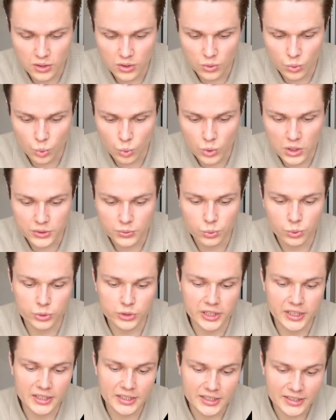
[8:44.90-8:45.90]
What would
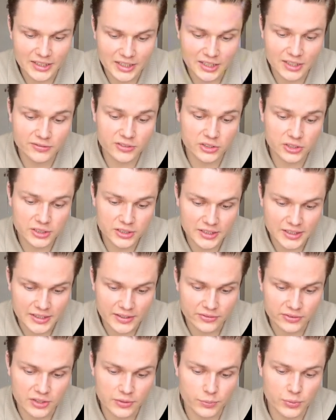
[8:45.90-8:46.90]
he deliver
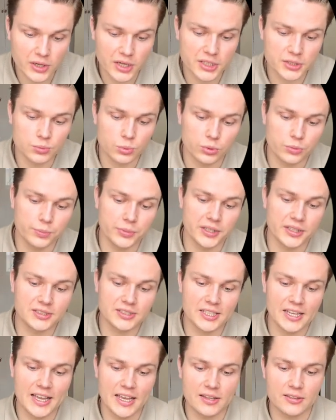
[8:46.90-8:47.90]
if the price would be
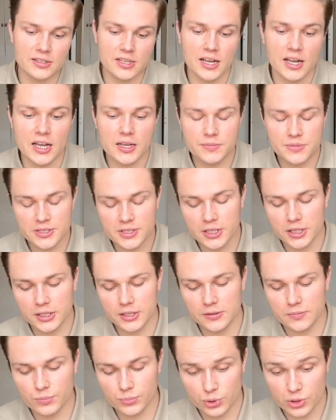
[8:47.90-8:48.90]
10 times the
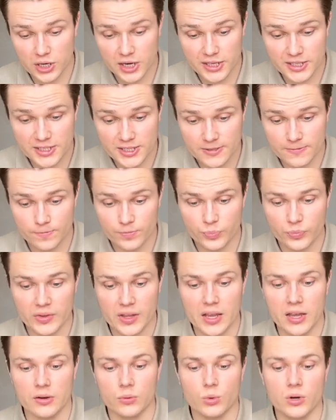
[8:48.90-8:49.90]
price?
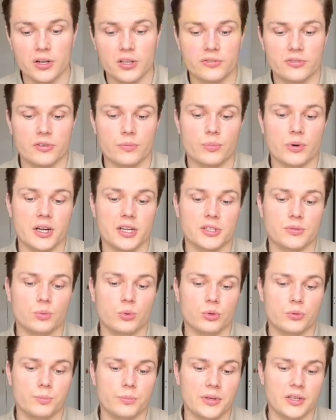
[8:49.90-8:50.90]
And what if the price
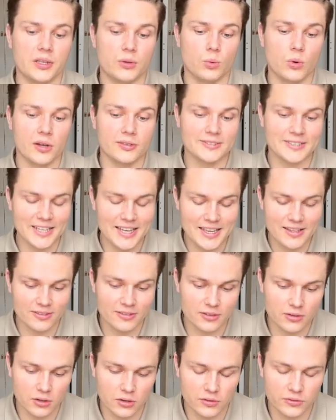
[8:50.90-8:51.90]
would be
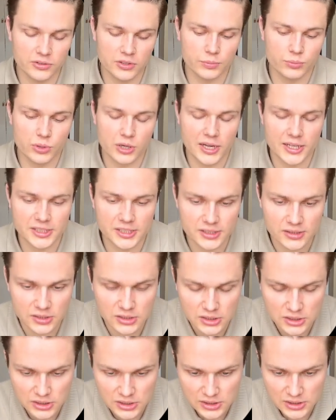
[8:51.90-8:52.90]
1/10 of the price?
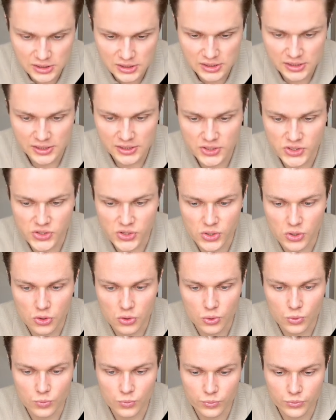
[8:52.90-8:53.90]

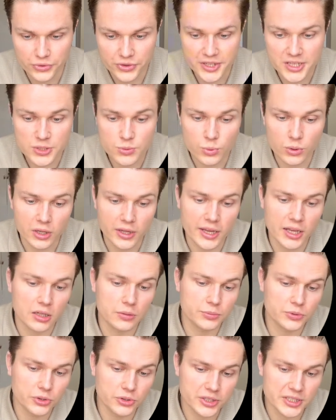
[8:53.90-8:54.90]
So this will
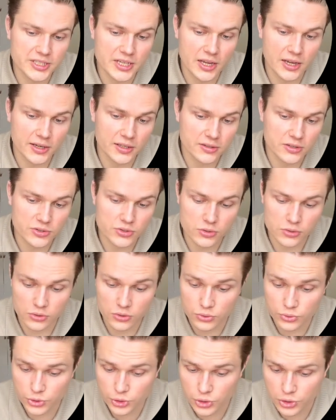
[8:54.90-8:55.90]
help to design the
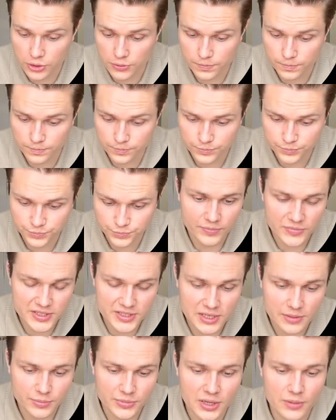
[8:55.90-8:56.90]
solution.
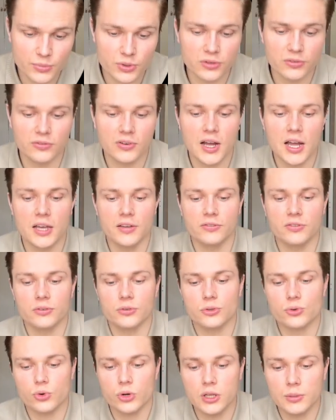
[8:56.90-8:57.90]
Step number 5,
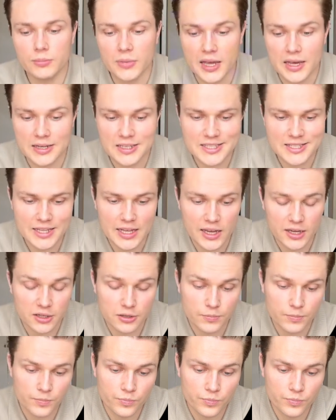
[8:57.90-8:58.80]
trim and stack.